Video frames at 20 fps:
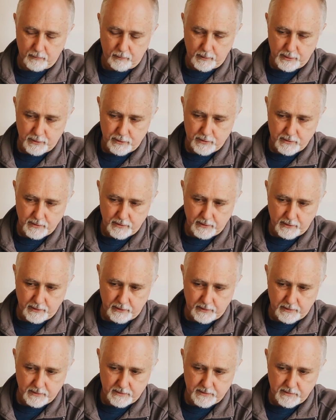which uh,
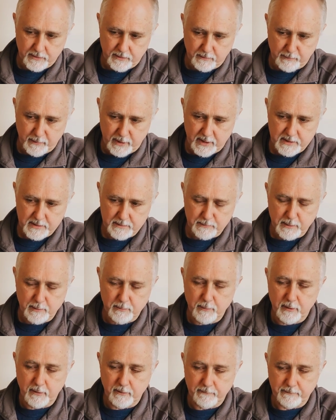goes to a
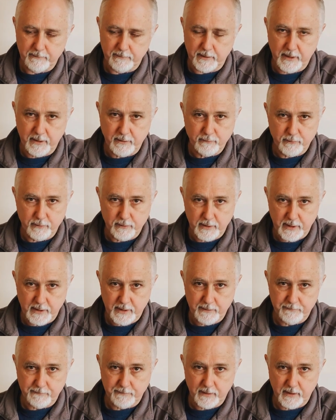maximum of
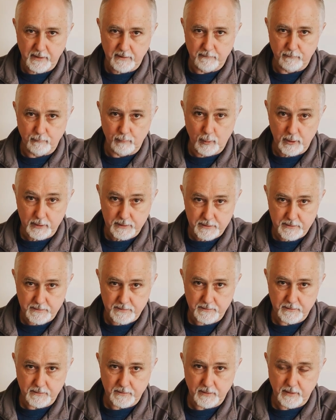185 watts,